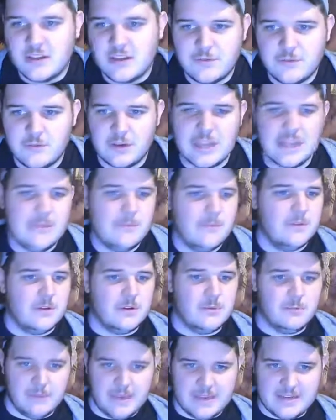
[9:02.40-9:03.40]
When he
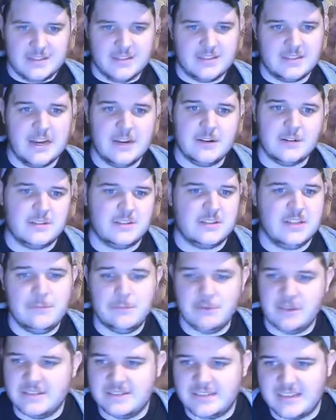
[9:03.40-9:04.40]
makes his characters and he
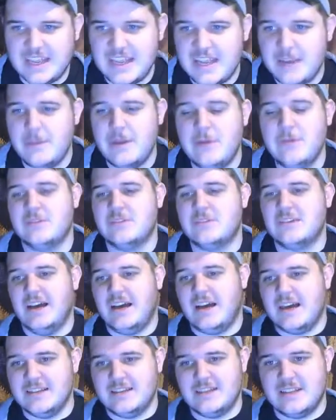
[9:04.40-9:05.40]
plays the game, he wants the
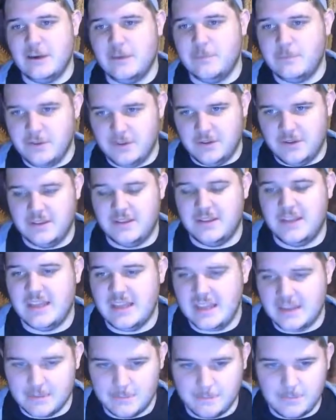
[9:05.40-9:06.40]
highest output that he
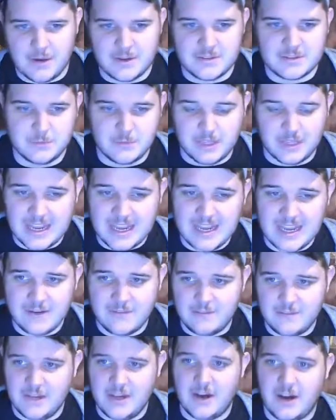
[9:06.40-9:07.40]
can possibly
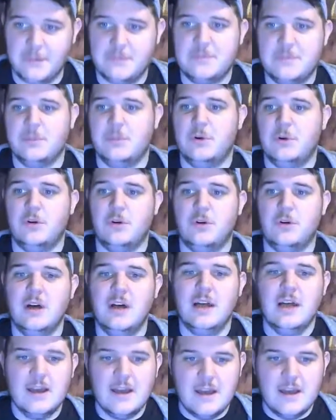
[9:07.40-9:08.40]
have, the optimal
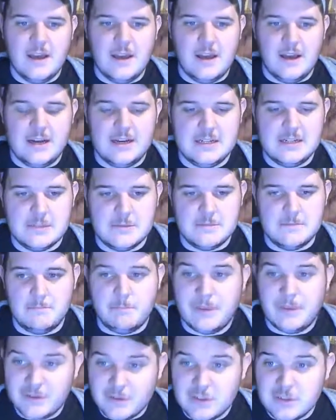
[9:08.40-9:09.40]

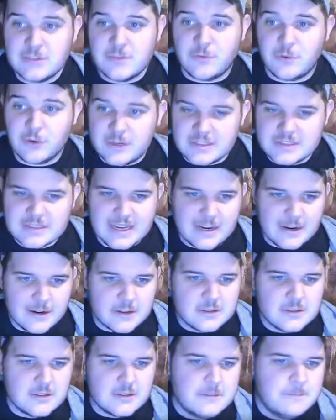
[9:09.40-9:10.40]
build for his
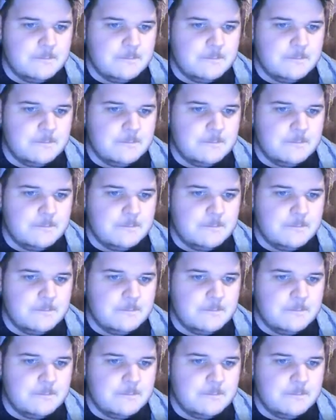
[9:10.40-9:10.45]
character.